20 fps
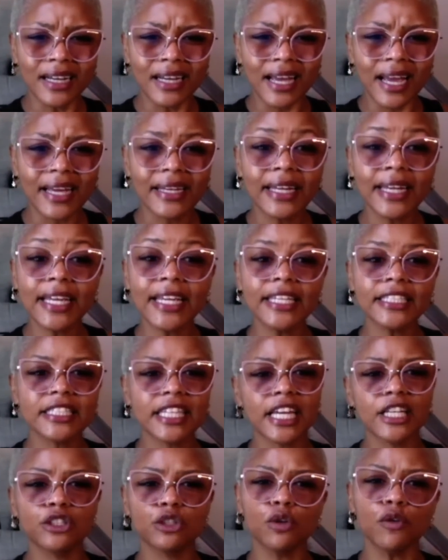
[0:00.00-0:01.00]
And then he
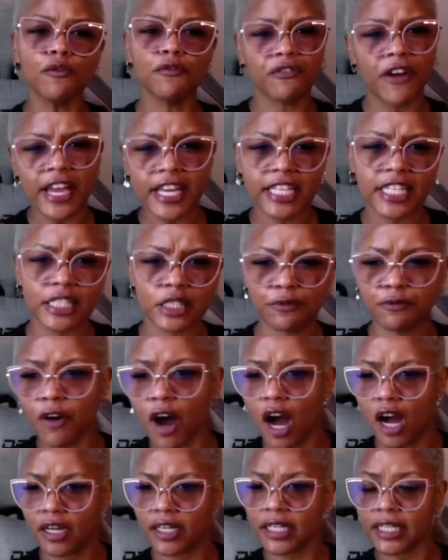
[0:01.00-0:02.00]
says, you fake as fuck.